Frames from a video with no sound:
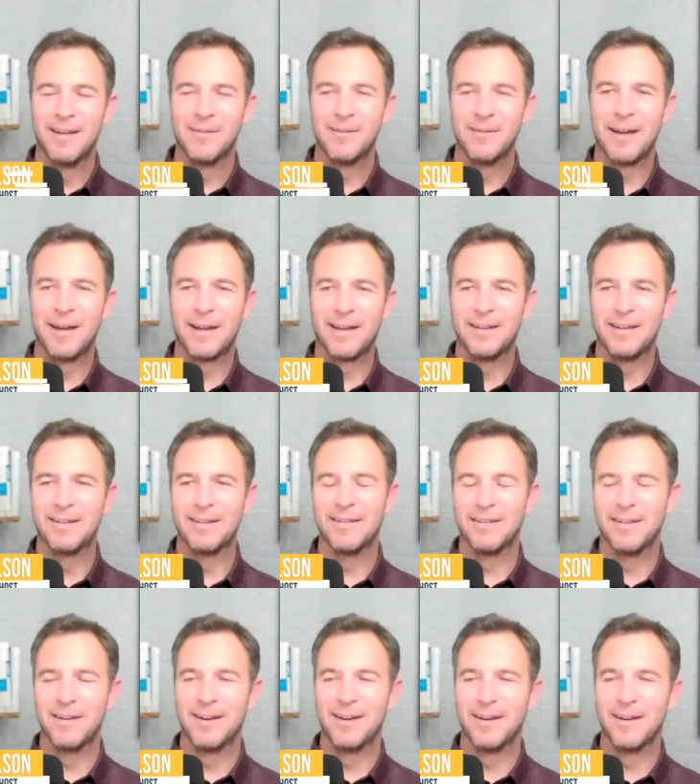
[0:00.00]
if I can
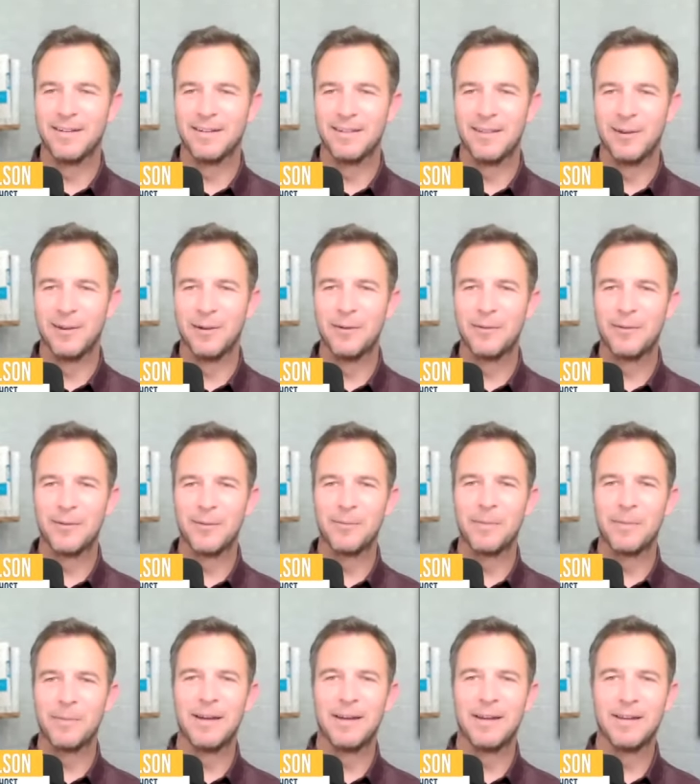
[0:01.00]
uh, learn from
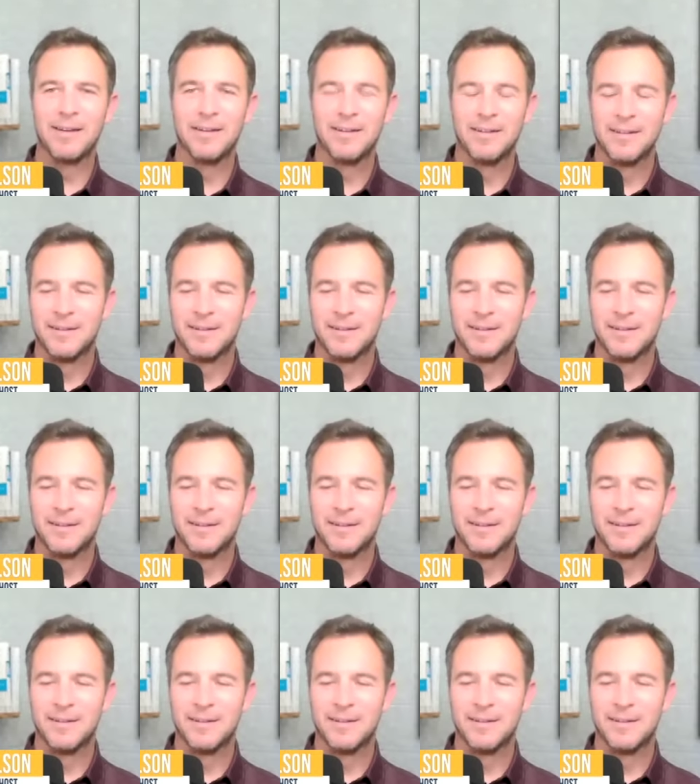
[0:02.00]
my